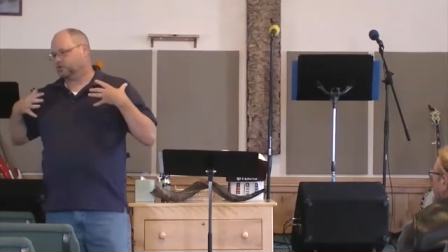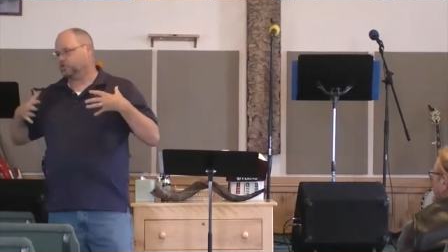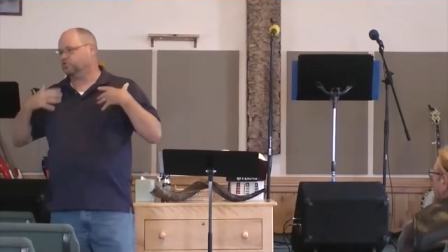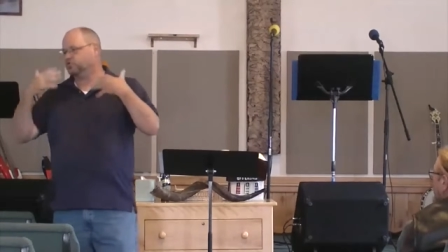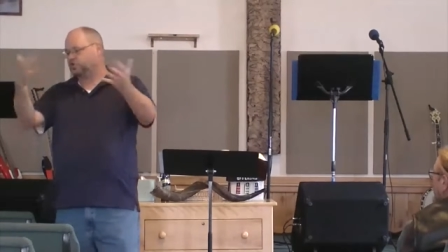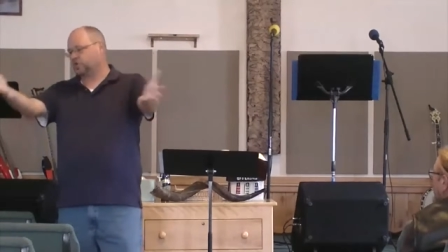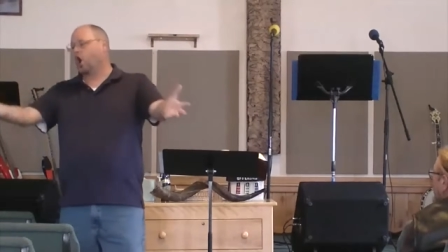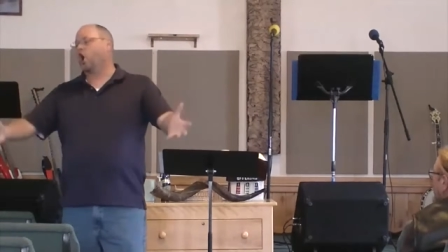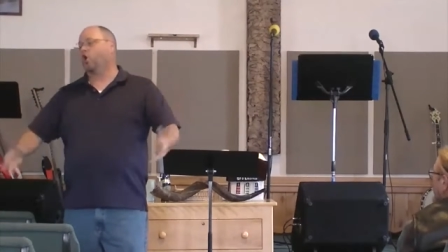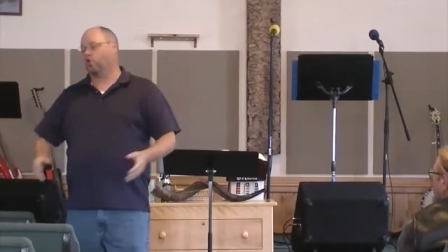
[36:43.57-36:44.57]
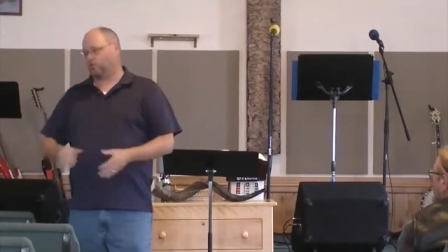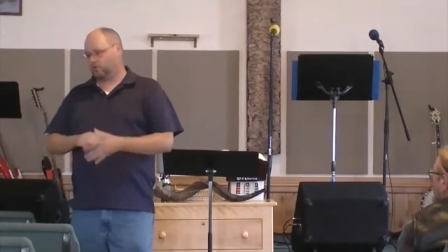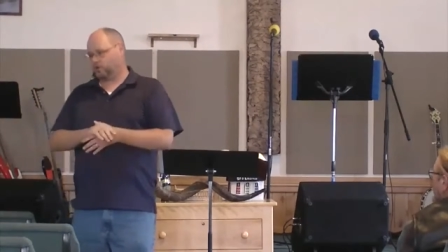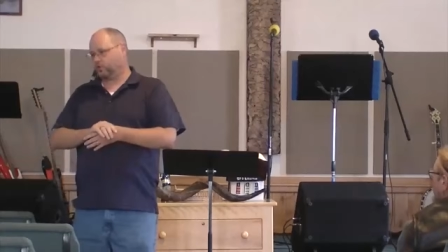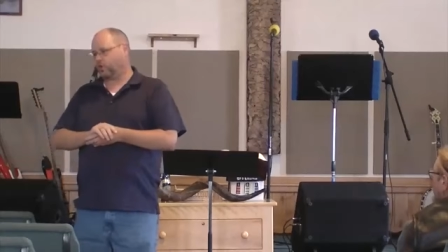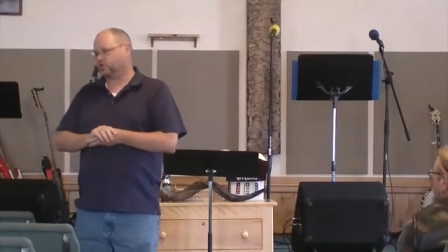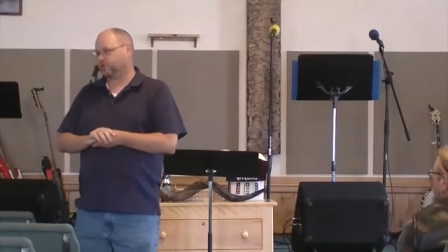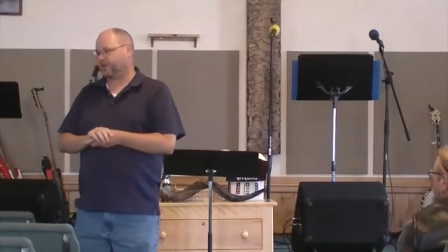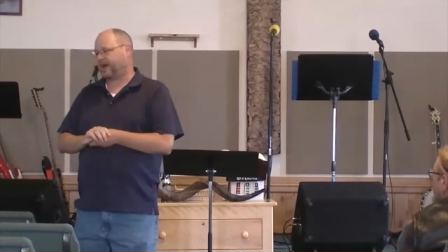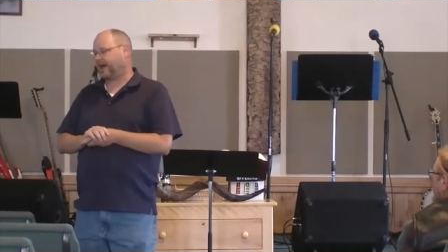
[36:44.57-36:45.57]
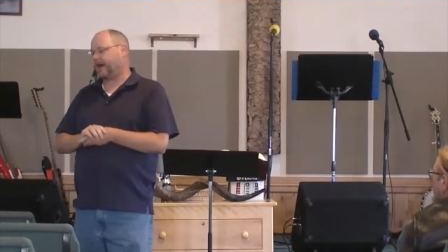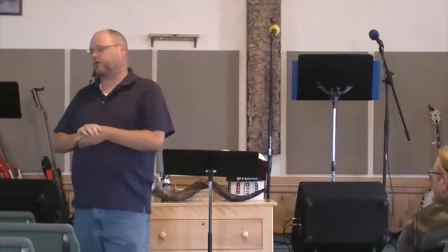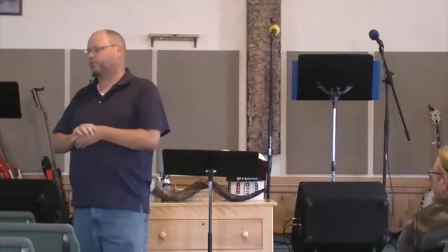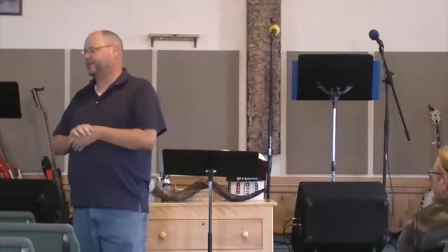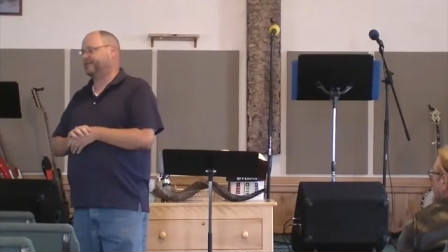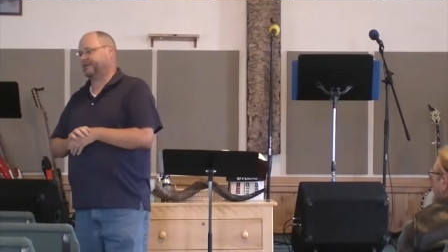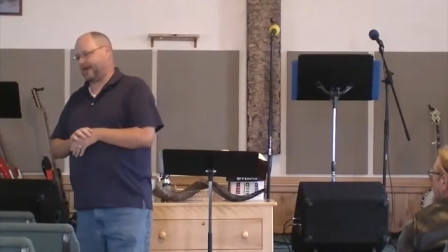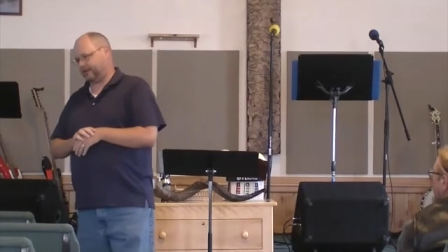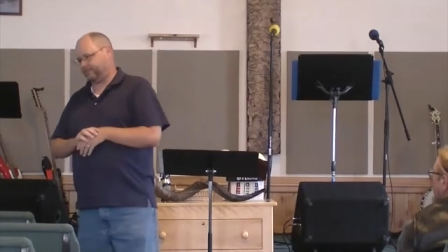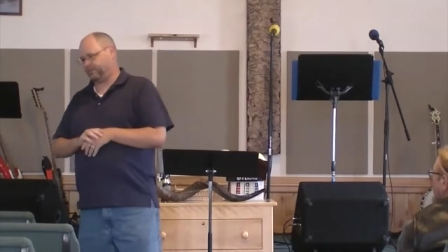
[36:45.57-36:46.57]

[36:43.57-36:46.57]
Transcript: you show your worship. I, I don't believe that.